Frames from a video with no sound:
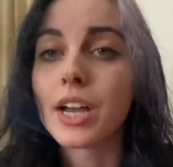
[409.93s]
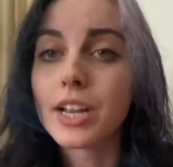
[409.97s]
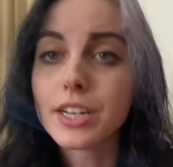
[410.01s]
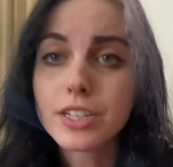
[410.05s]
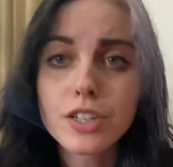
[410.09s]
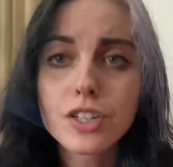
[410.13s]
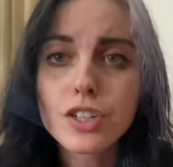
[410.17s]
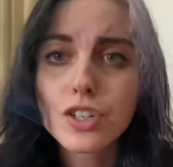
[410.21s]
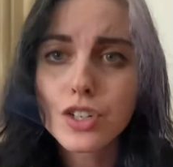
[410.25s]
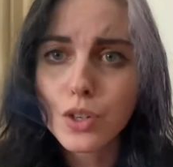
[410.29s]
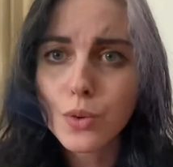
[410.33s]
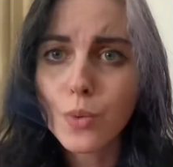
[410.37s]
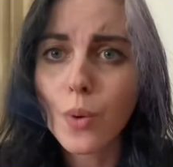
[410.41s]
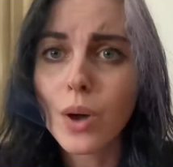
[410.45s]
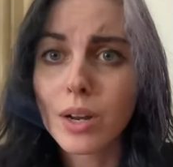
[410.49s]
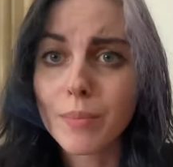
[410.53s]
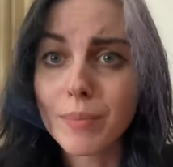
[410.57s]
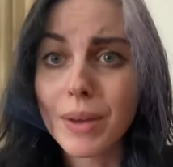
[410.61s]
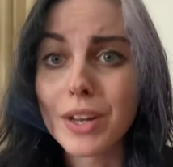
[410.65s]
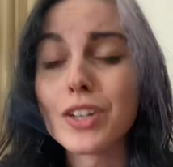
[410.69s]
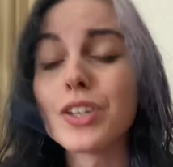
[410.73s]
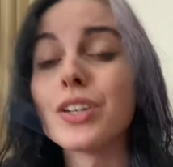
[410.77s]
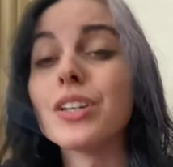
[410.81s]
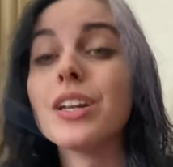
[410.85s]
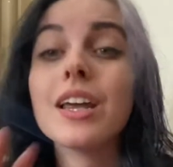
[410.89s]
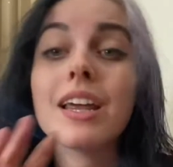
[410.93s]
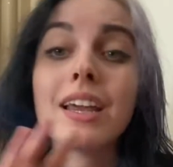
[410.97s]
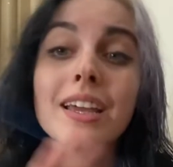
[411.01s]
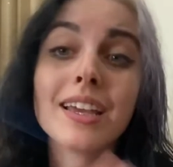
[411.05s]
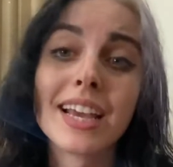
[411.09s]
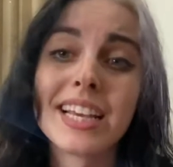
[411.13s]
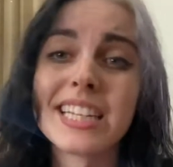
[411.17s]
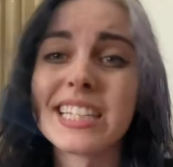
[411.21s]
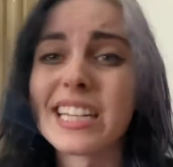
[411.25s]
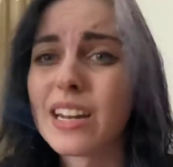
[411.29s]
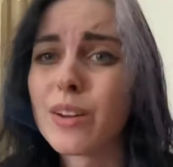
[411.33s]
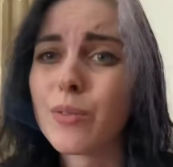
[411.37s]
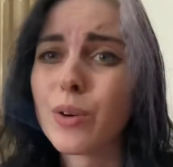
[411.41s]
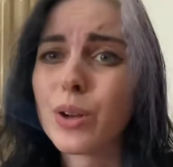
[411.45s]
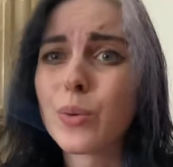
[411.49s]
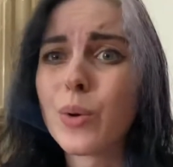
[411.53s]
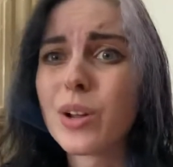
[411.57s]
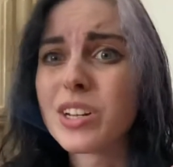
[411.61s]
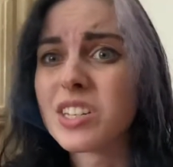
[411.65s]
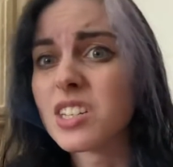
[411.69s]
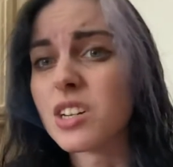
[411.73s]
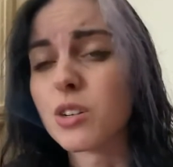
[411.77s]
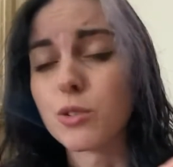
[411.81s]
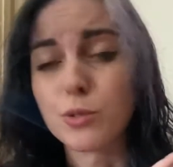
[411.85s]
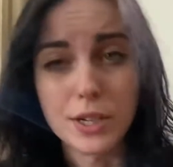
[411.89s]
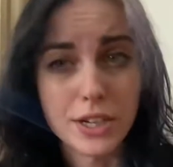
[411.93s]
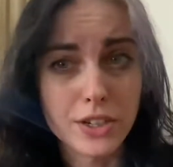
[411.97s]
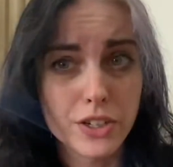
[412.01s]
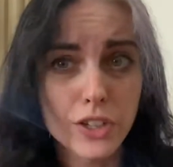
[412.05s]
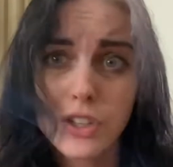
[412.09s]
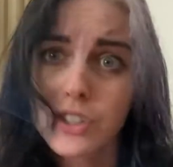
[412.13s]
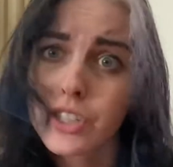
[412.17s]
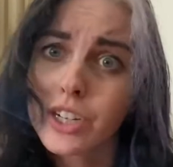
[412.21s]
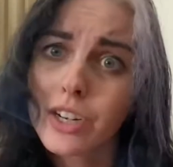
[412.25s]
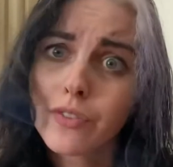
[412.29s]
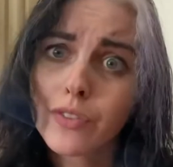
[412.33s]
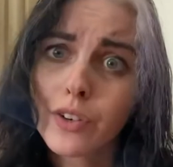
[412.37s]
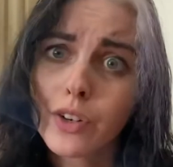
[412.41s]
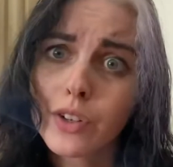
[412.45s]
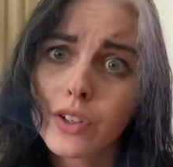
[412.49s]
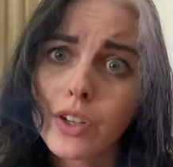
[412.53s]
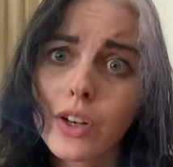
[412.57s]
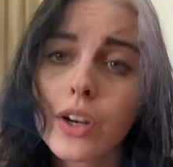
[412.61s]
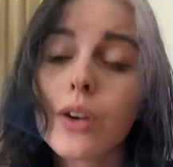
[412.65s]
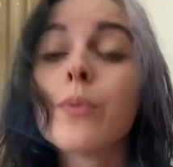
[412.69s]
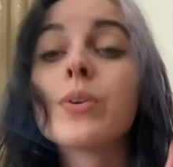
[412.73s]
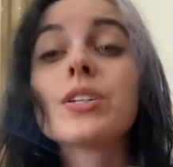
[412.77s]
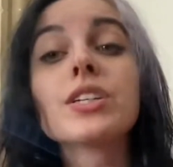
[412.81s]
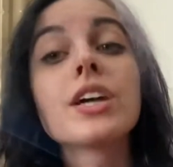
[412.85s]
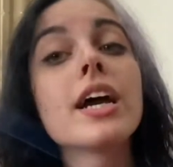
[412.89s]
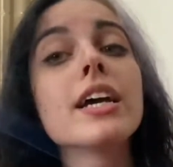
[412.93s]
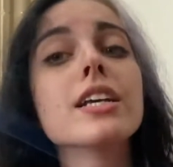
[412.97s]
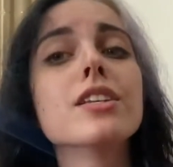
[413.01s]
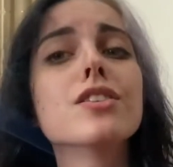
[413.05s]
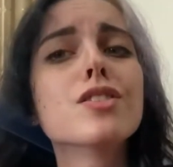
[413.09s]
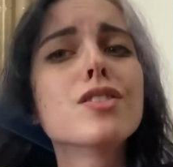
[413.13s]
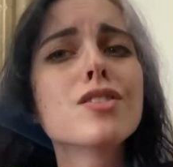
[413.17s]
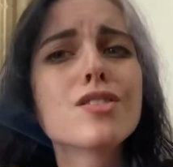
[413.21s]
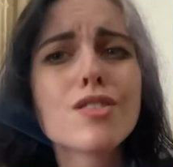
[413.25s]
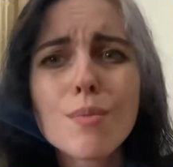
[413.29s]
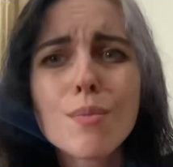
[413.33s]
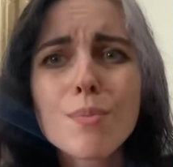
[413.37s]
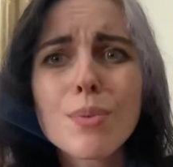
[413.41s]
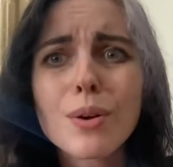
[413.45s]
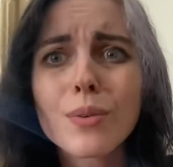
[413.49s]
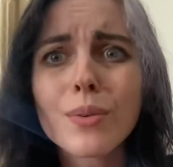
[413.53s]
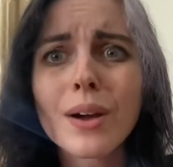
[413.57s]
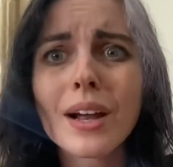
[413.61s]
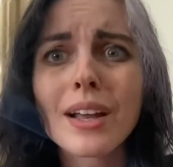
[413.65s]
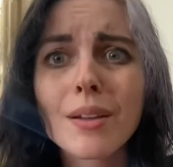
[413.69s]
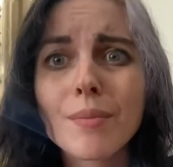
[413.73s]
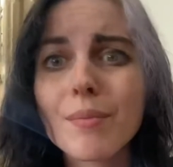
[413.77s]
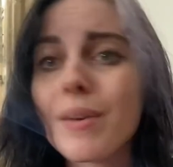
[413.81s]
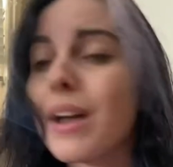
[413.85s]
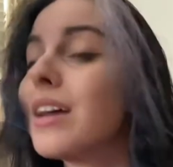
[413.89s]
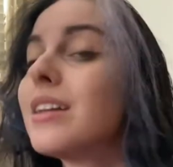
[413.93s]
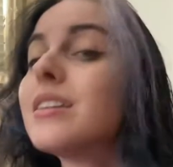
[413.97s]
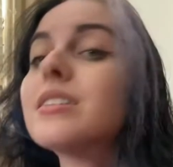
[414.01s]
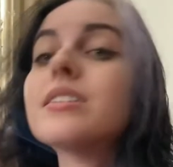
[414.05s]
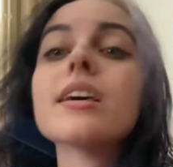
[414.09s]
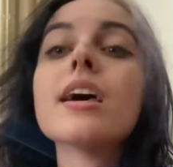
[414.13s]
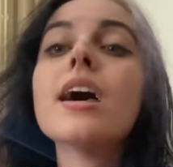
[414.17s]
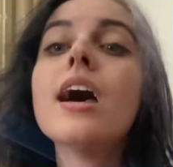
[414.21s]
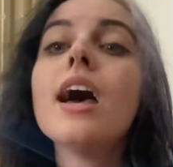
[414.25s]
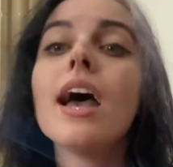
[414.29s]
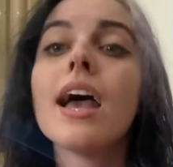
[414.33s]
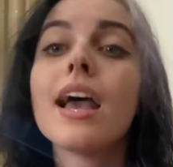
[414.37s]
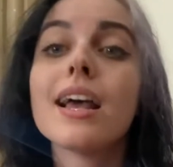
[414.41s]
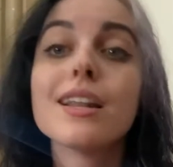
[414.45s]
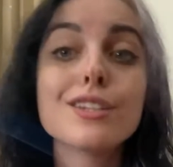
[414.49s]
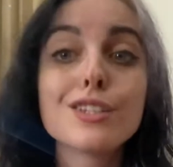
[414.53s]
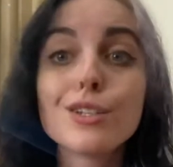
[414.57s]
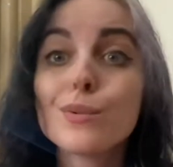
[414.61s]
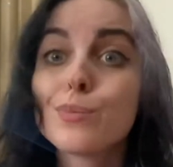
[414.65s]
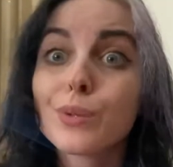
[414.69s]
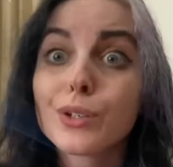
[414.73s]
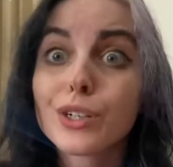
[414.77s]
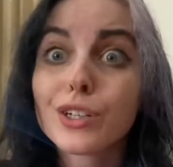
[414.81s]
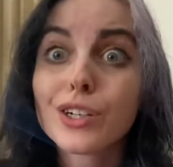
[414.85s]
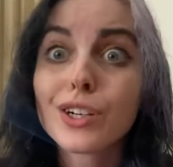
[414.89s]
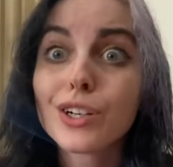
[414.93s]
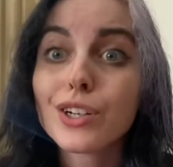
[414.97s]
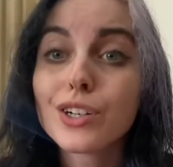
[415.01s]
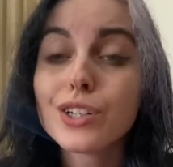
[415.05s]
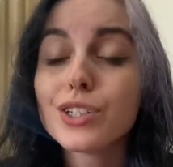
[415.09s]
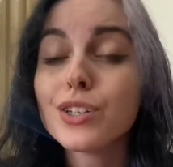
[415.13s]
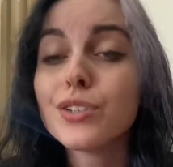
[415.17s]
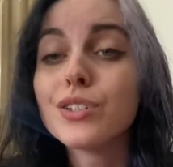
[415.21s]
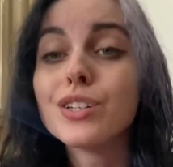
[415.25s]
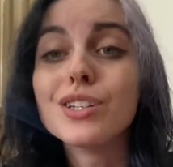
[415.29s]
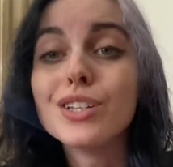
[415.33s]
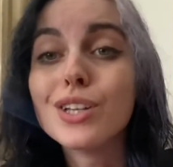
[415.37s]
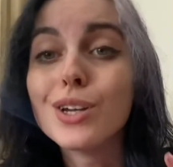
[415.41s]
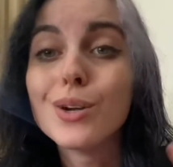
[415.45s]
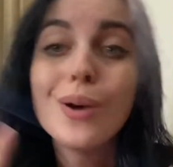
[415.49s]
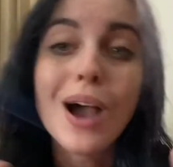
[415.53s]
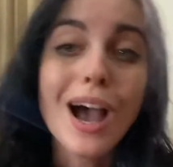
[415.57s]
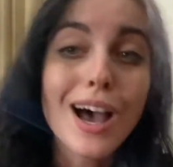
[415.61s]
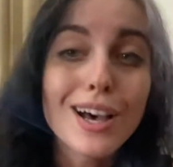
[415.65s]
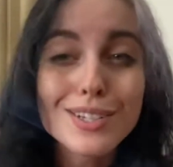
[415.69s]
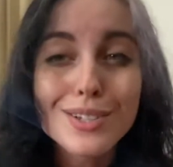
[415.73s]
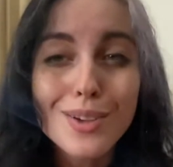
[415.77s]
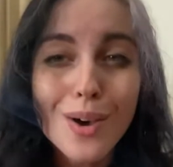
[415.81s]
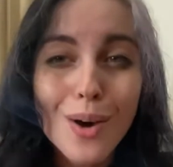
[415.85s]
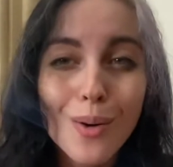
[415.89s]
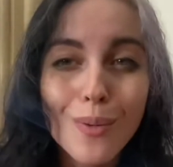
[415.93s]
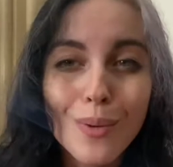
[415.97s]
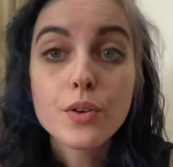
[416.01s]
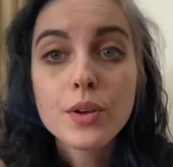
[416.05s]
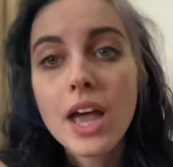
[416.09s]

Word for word: I just do want to mention it in case anyone wants to research it further, which I super recommend and super encourage you to do as always.